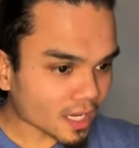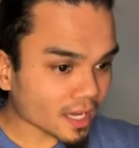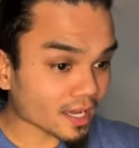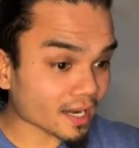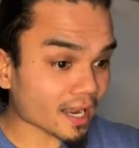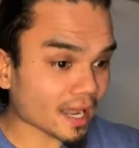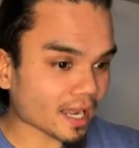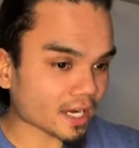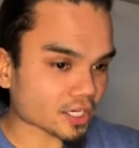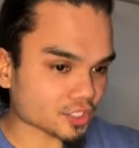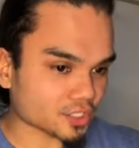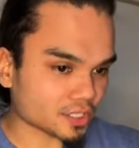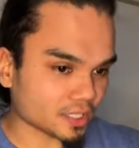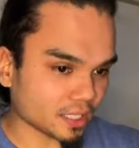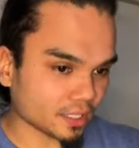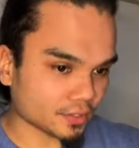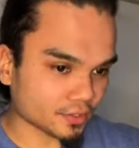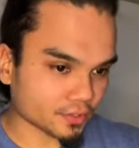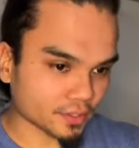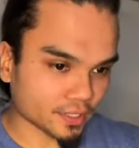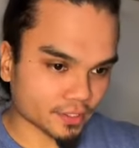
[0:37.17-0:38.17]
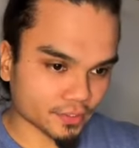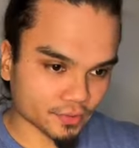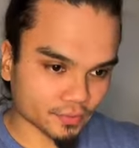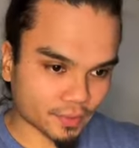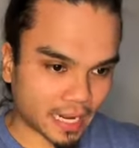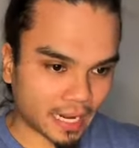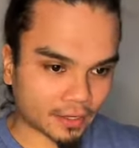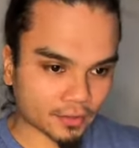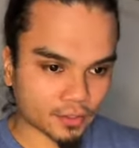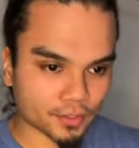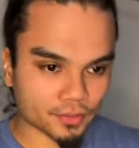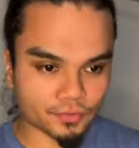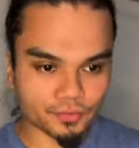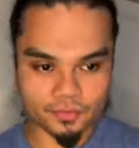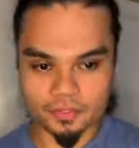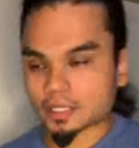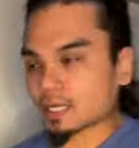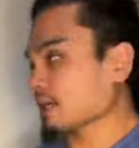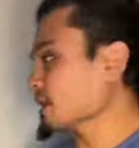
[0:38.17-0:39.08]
how to actually calculate your macros,